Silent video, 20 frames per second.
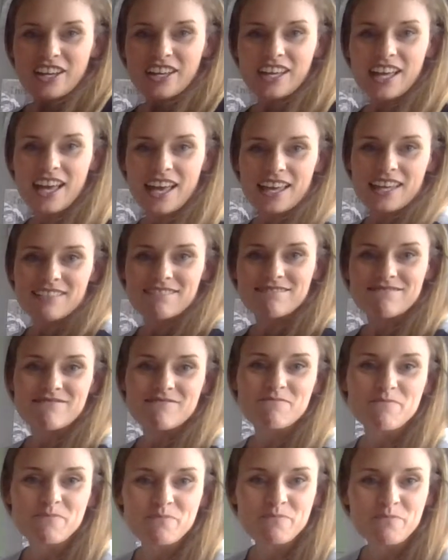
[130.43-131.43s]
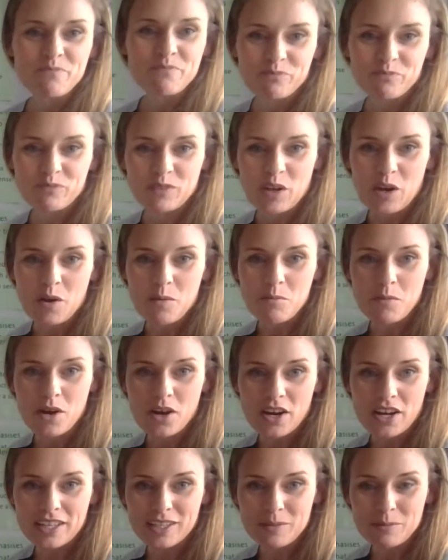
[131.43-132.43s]
Okay.
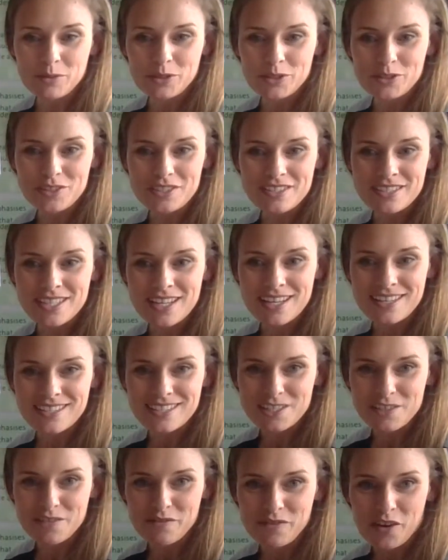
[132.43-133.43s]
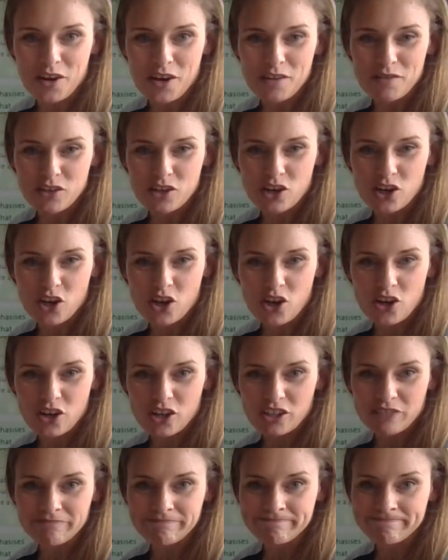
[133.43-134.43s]
My computer says it's 5
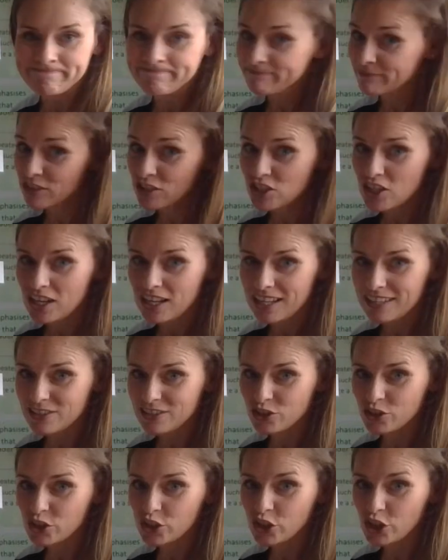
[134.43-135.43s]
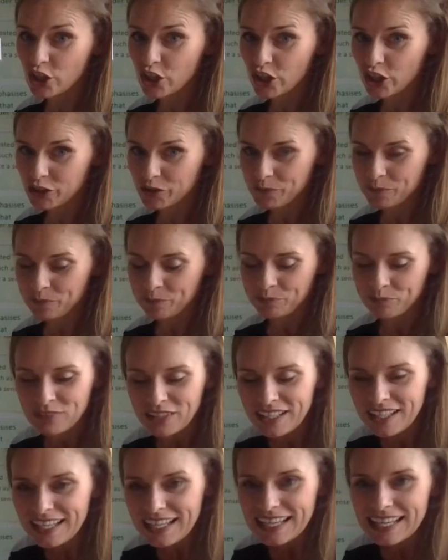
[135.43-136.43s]
o'clock, so let's go.
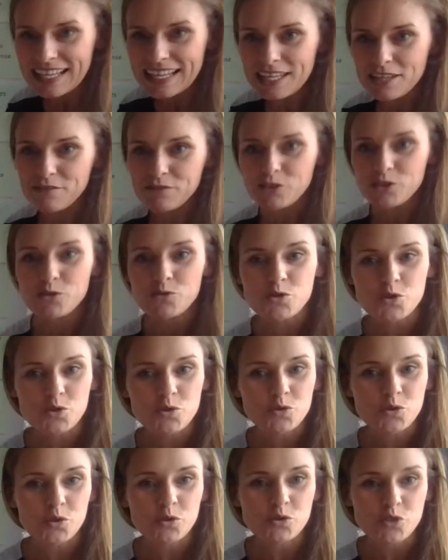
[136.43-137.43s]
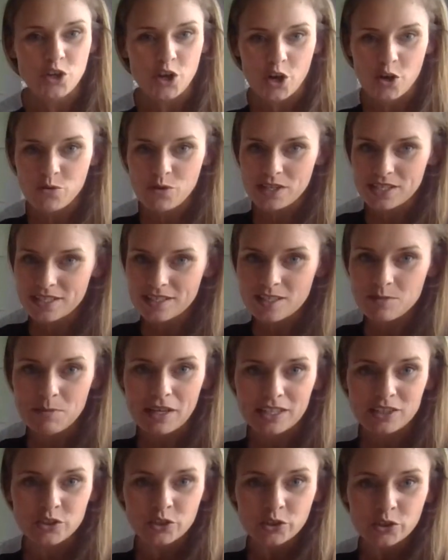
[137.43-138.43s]
If you do not know an
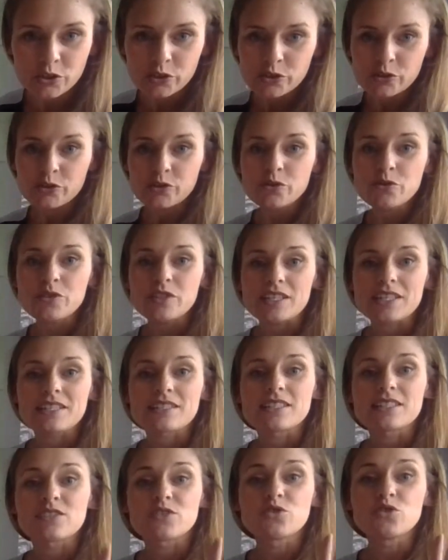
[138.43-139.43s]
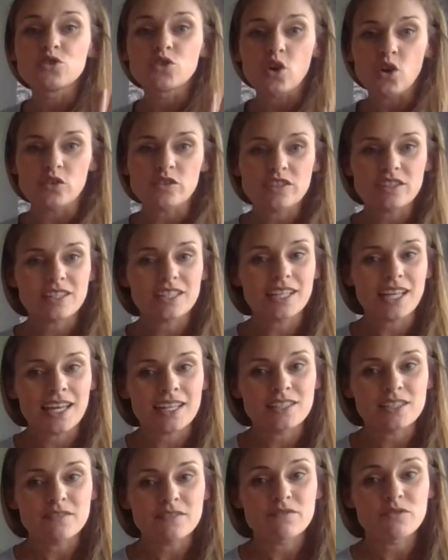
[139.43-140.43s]
inspector calls, it is not the
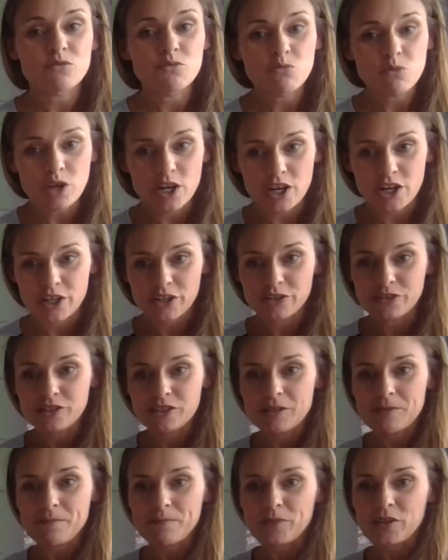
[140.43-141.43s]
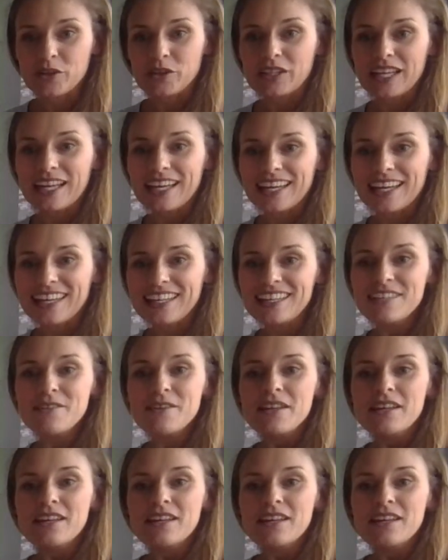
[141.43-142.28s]
end of the world. Okay.